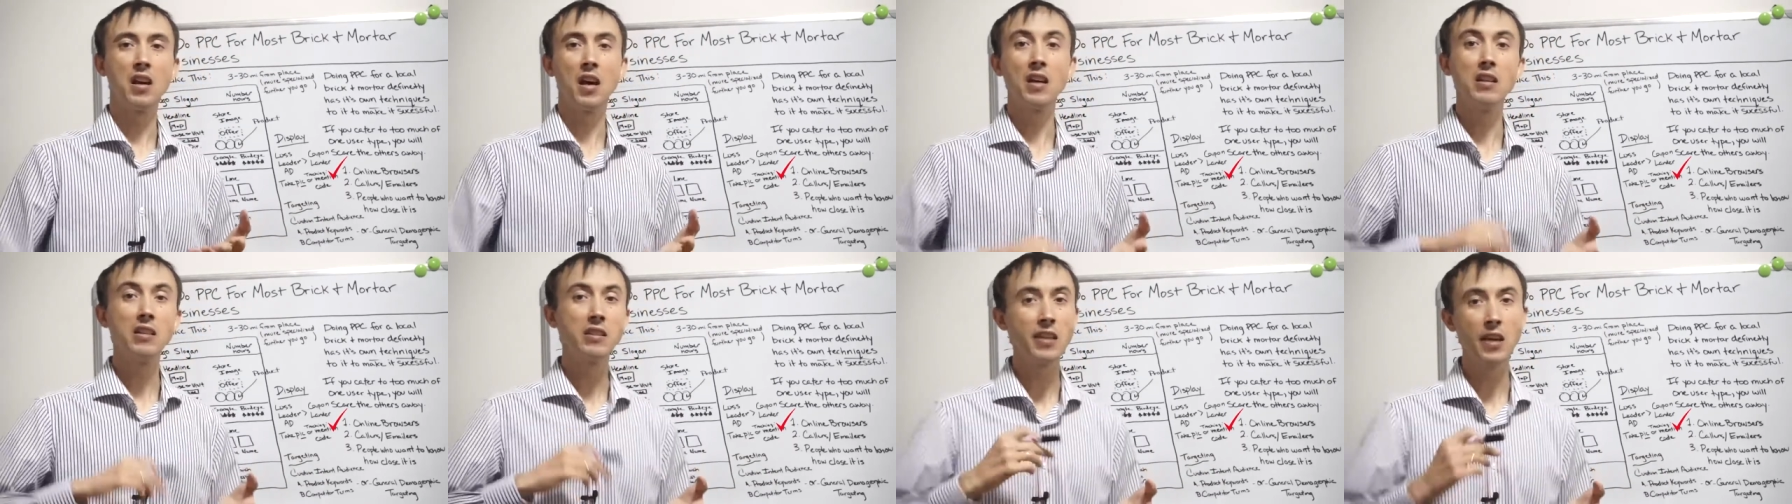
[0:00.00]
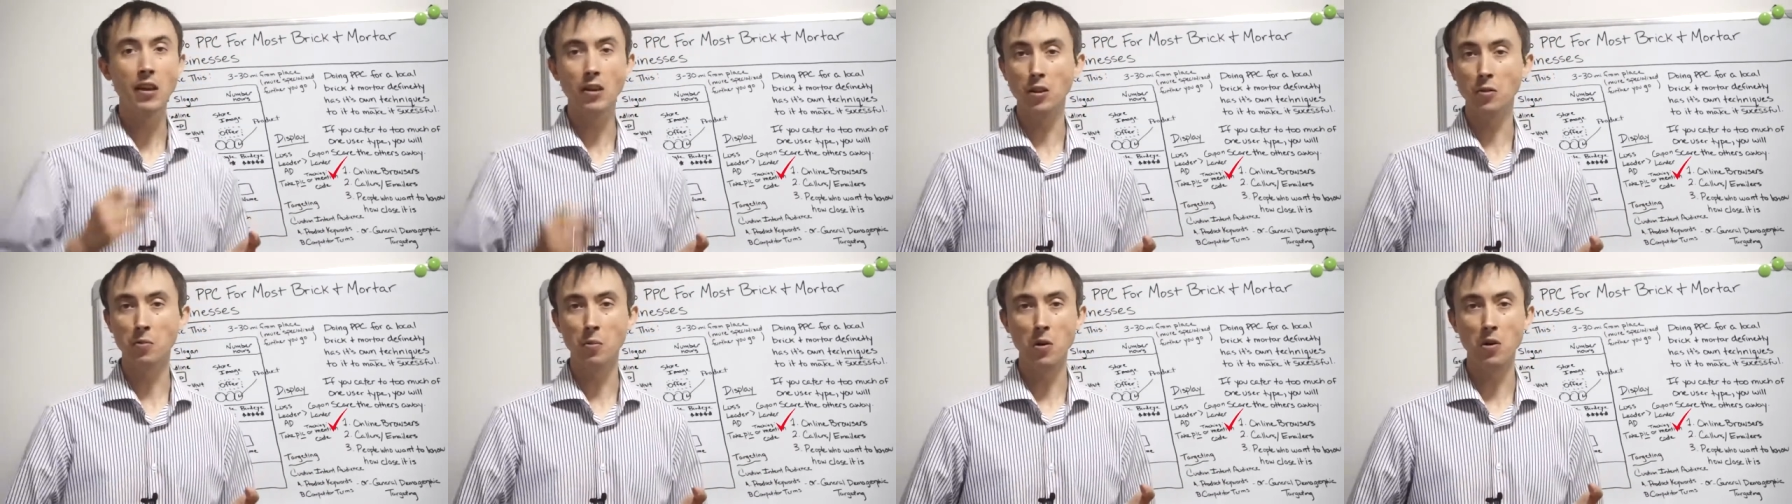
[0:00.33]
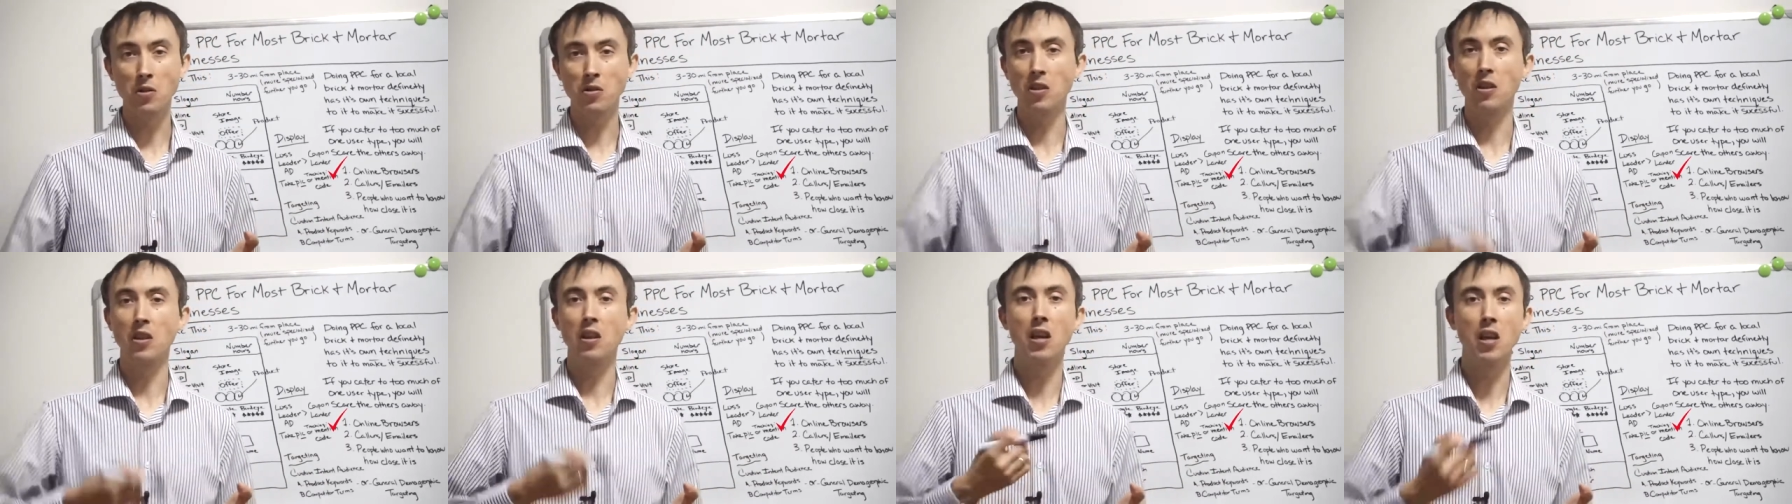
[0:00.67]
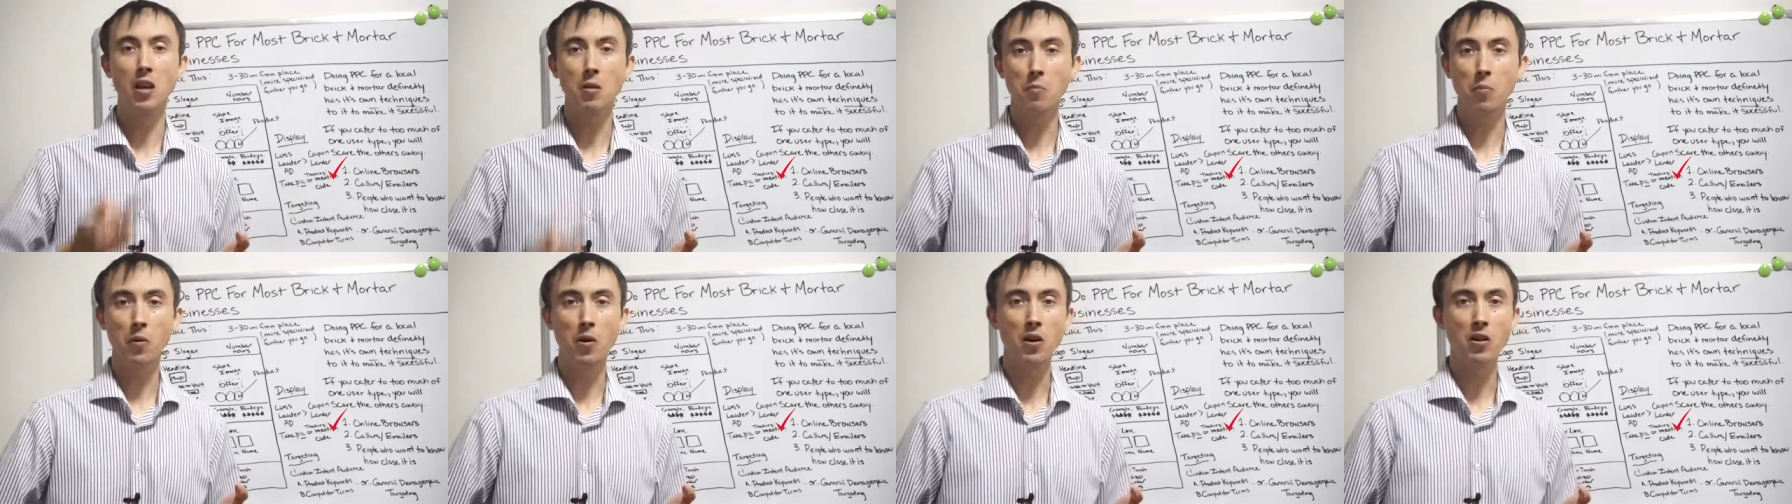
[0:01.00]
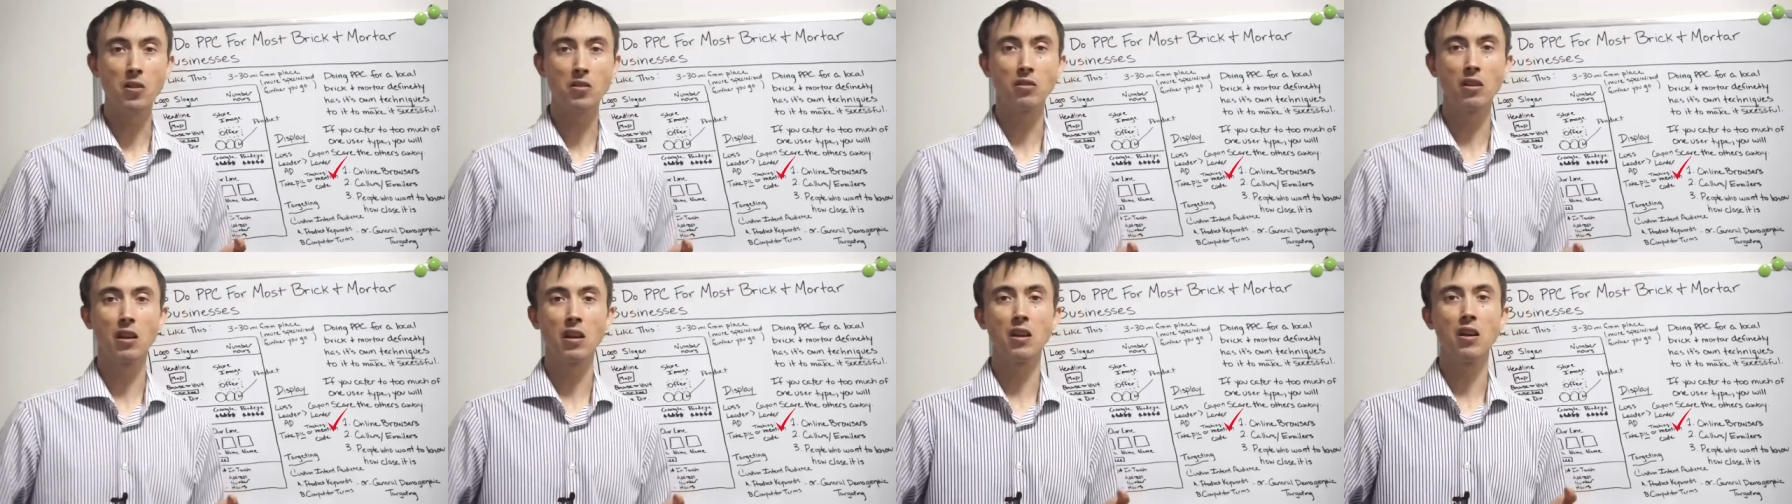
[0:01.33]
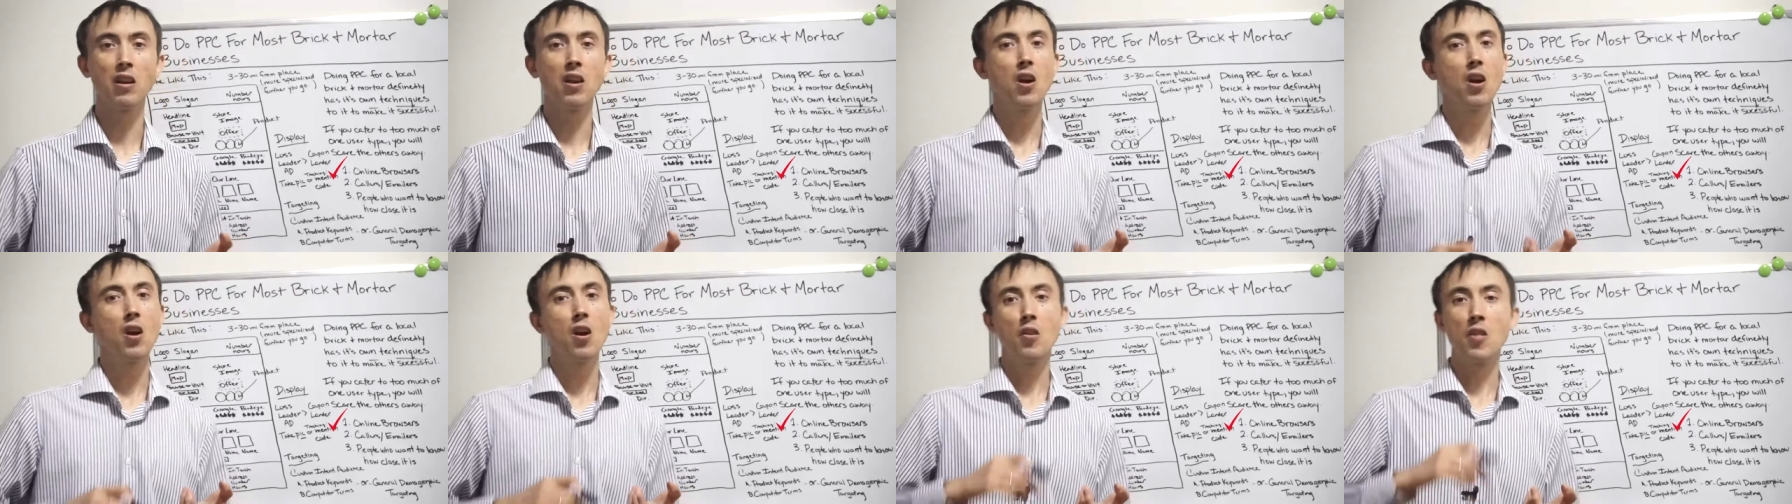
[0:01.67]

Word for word: a salesperson in person.